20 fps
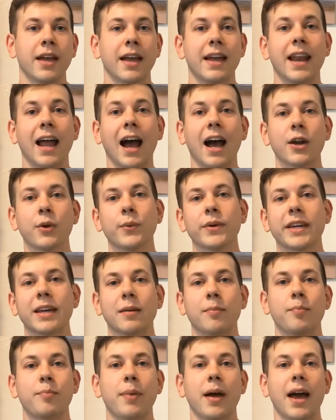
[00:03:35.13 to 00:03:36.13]
and how do we
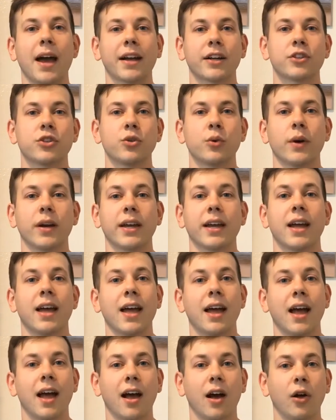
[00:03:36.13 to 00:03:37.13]
get back to a
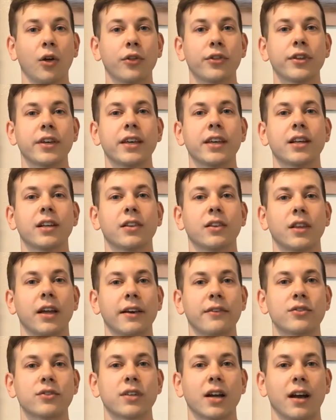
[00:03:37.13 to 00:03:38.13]
healthy
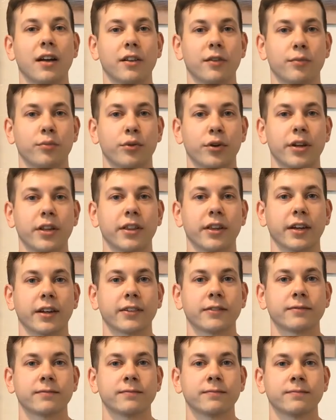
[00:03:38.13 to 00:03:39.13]
lifestyle of
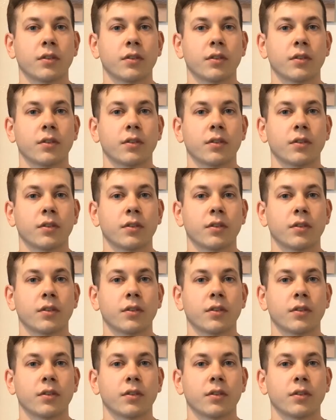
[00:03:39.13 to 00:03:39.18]
breathing?